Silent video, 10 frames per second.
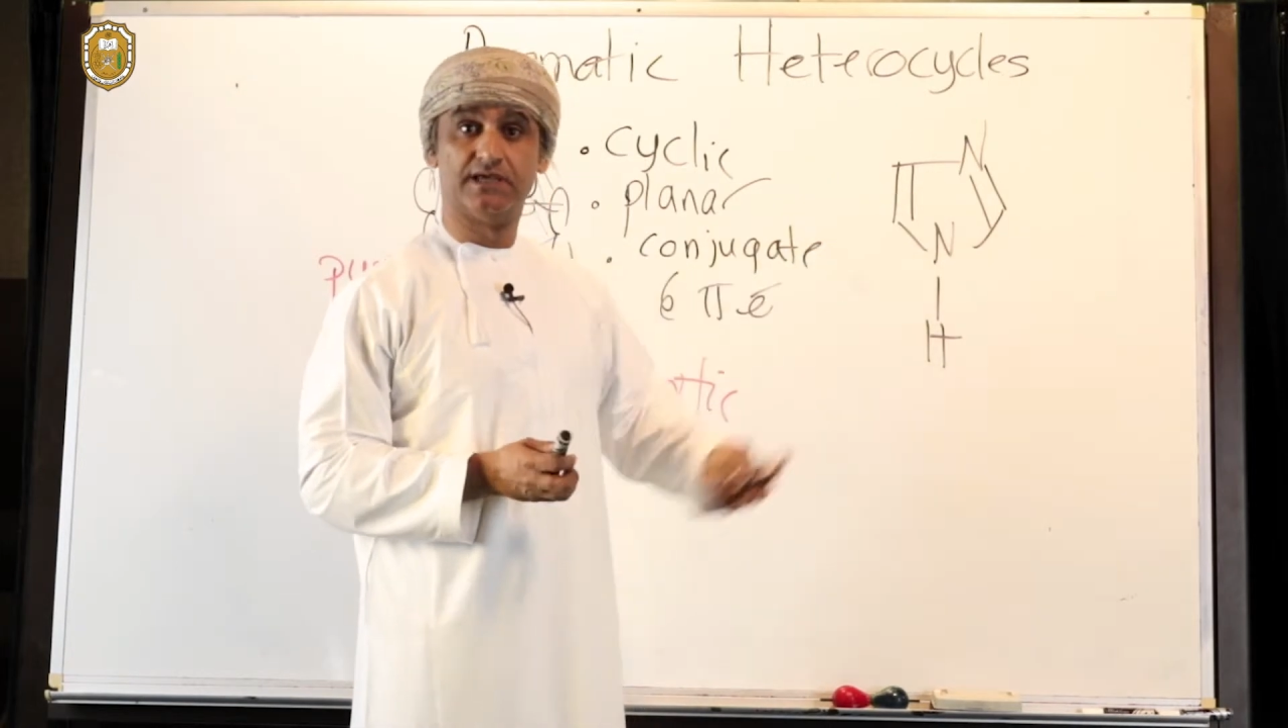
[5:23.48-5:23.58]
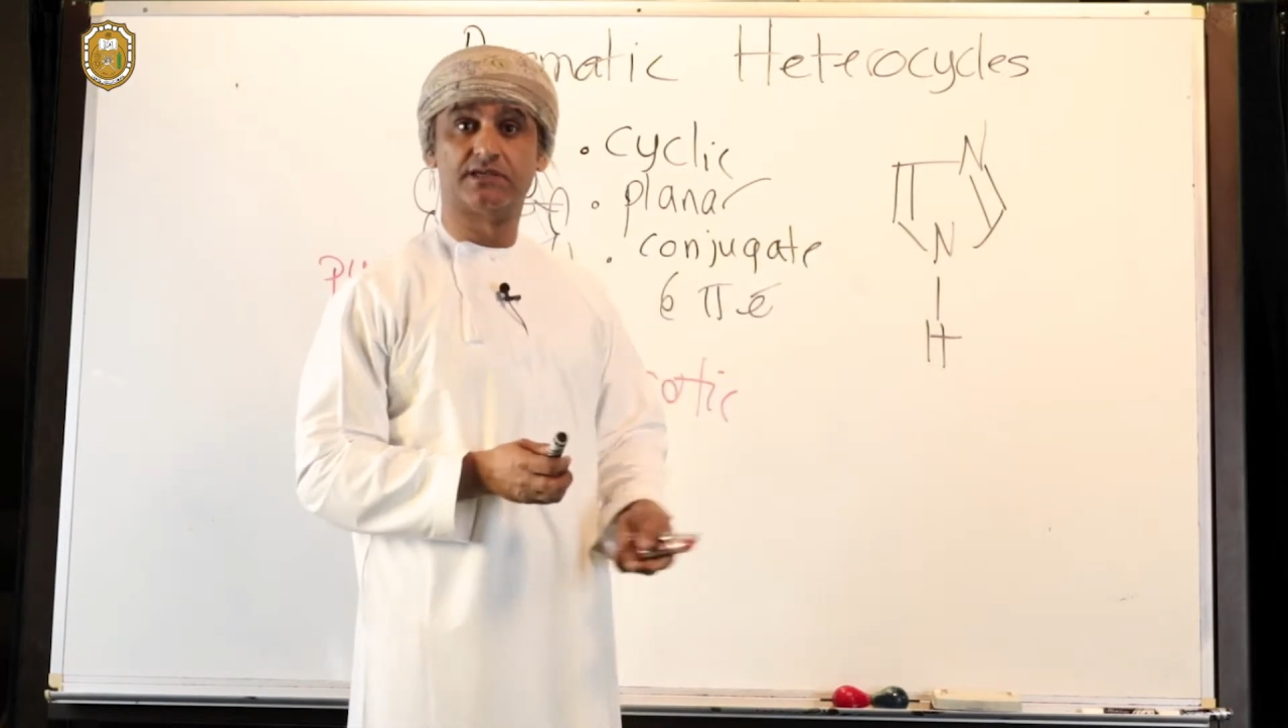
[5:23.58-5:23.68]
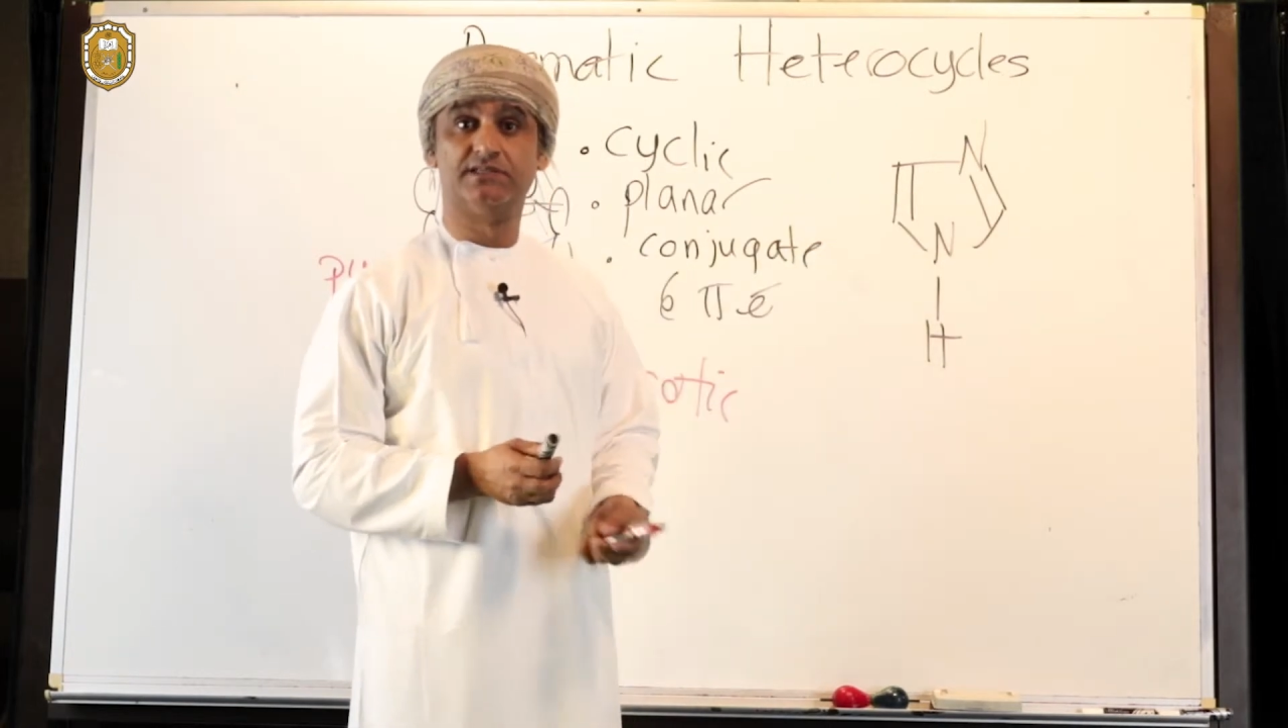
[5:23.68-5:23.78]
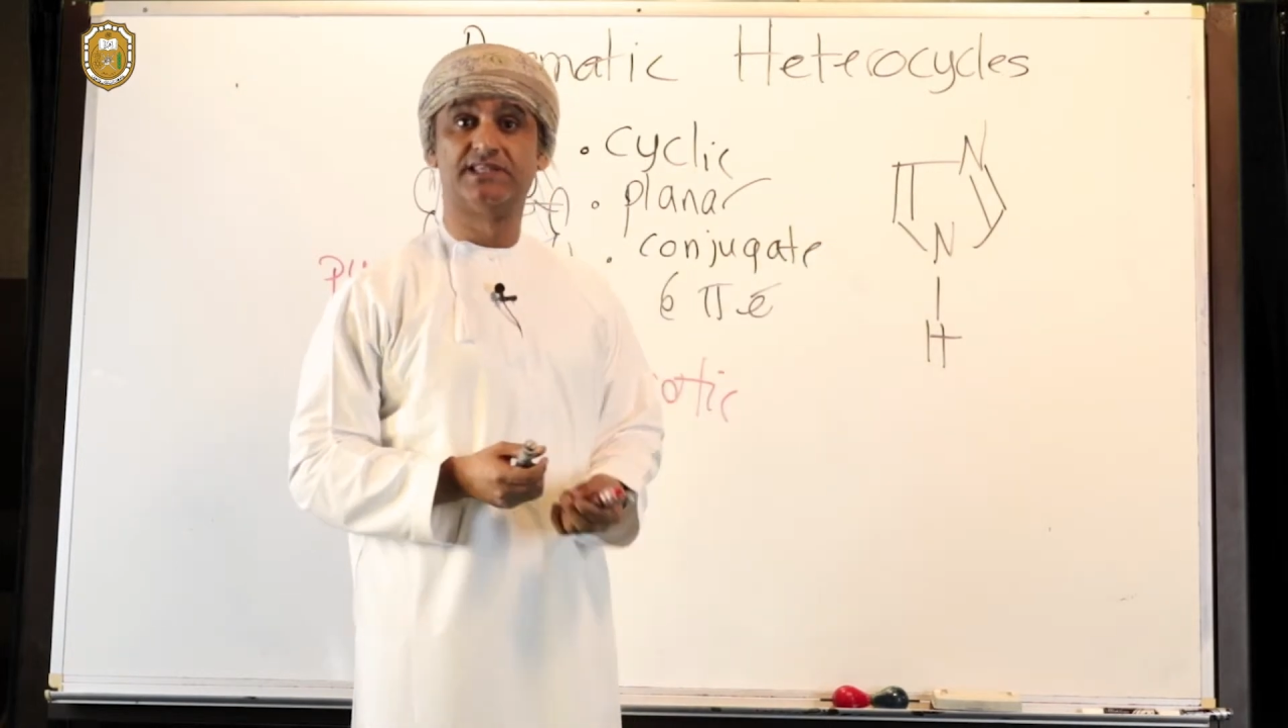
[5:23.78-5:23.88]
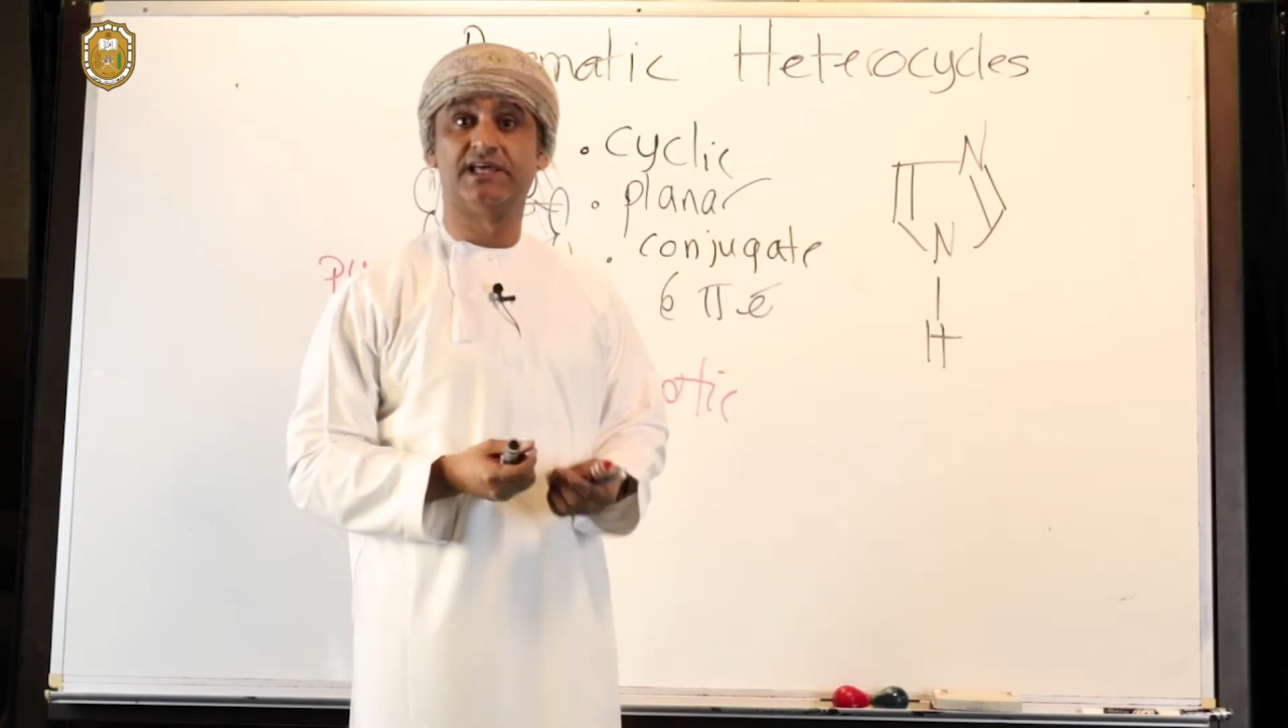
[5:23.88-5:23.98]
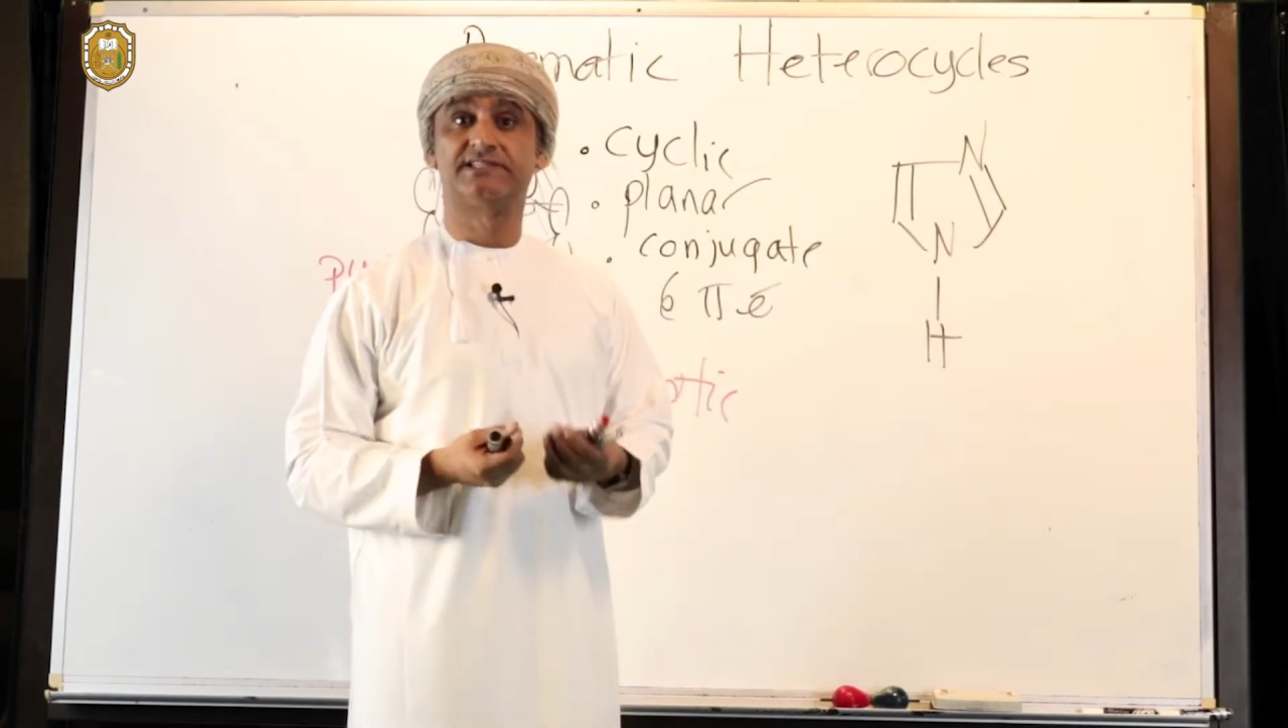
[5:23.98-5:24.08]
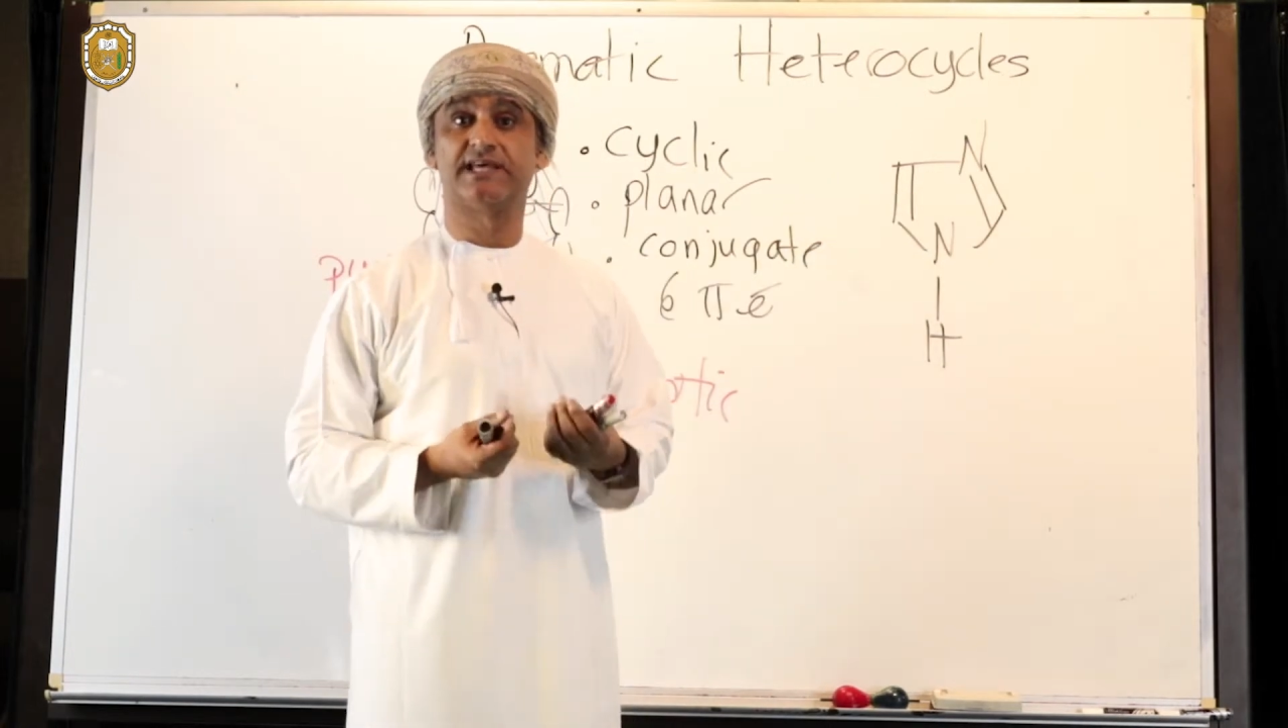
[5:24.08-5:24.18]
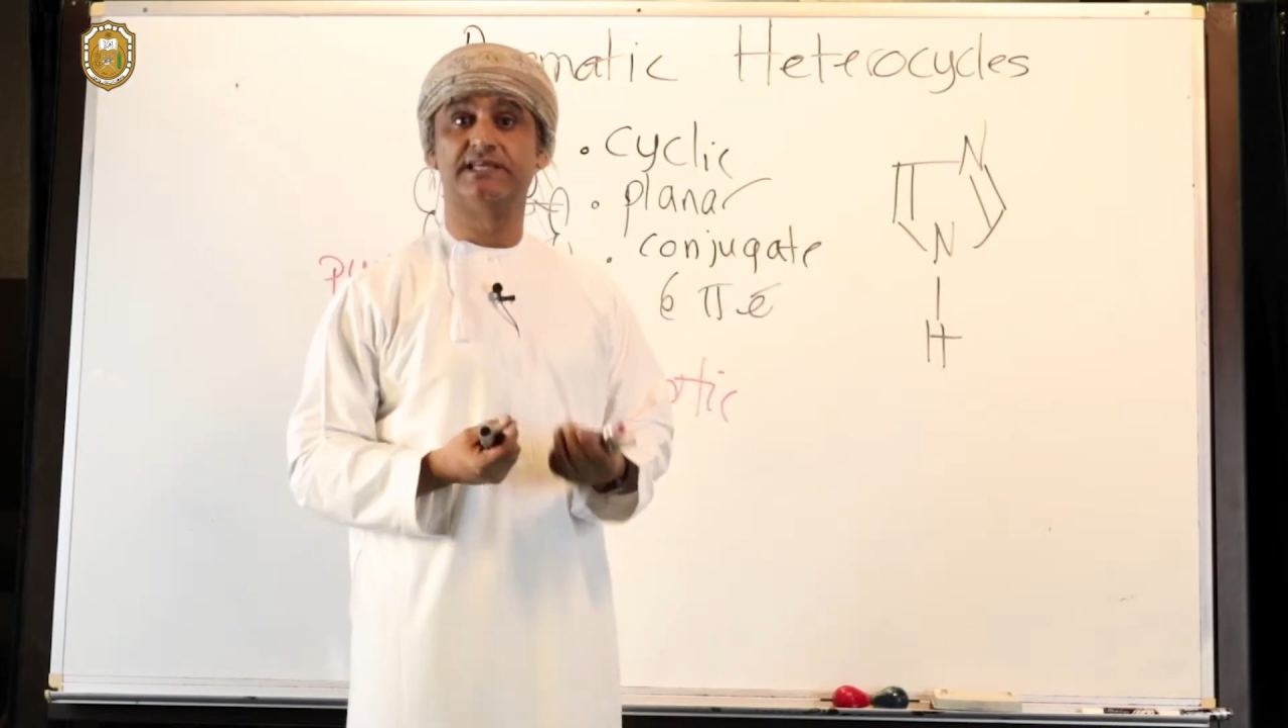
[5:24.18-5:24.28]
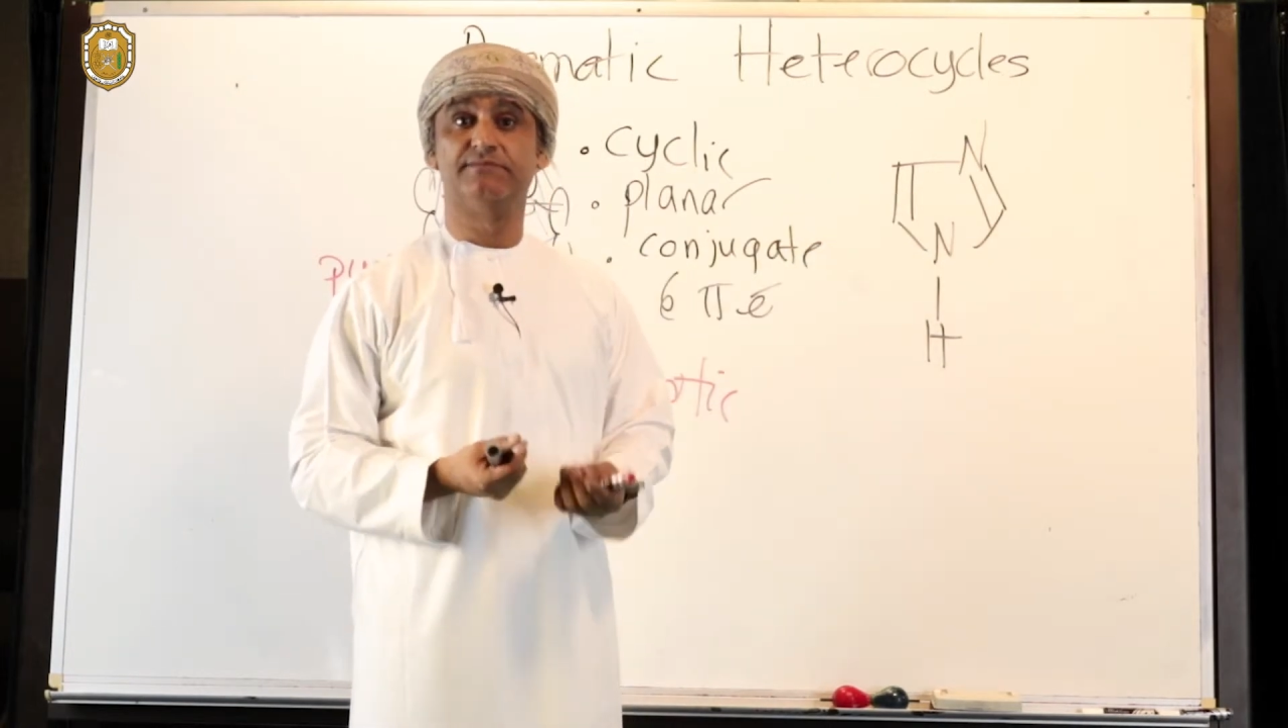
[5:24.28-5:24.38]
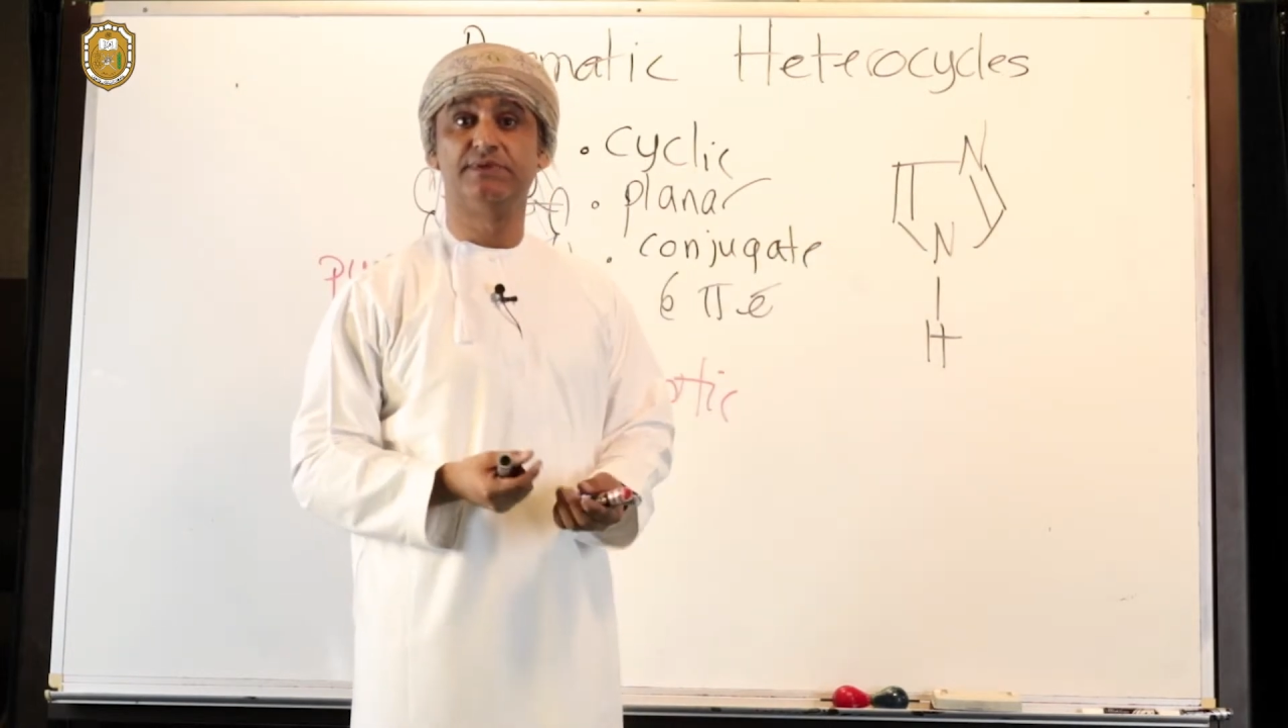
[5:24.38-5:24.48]
contains
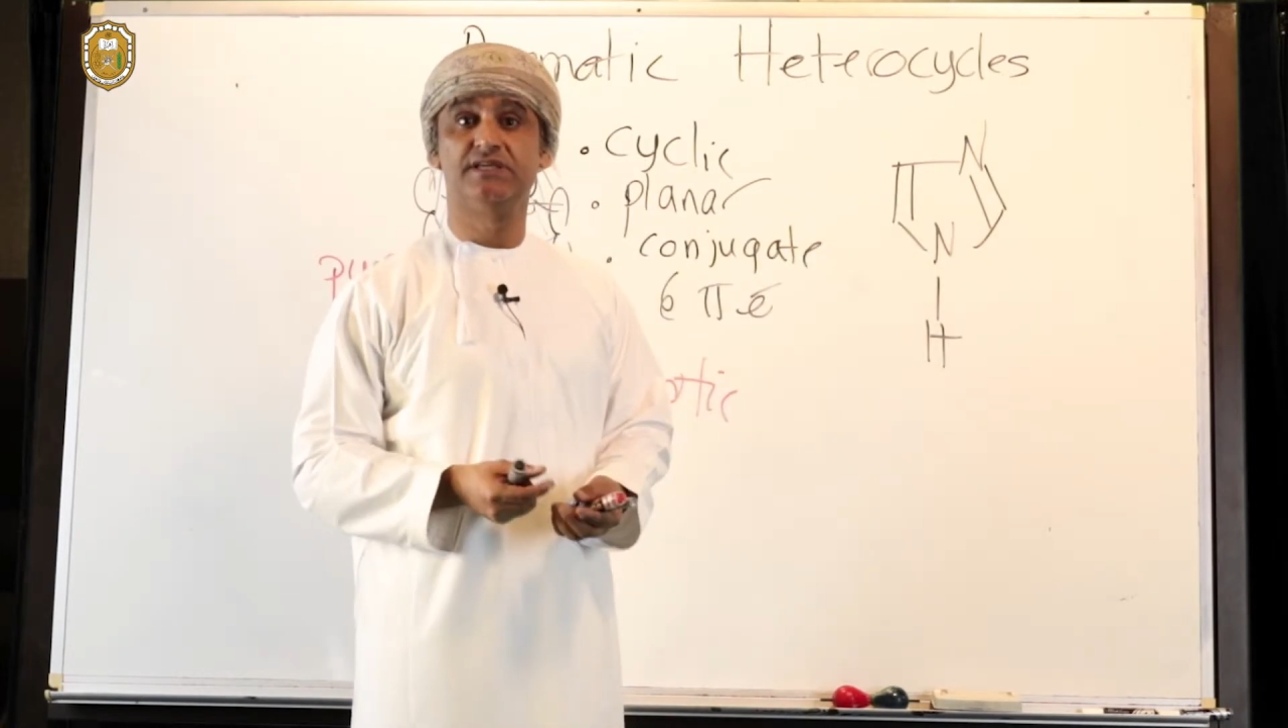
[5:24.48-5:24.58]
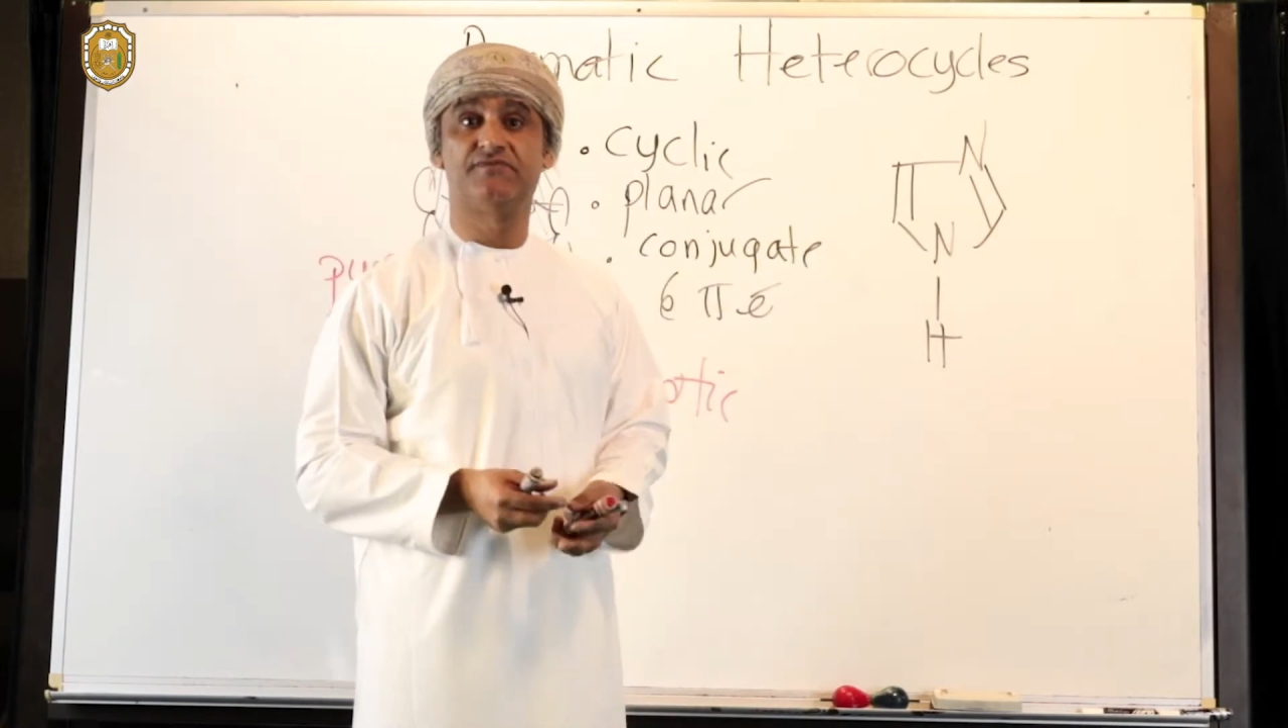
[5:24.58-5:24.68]
an imine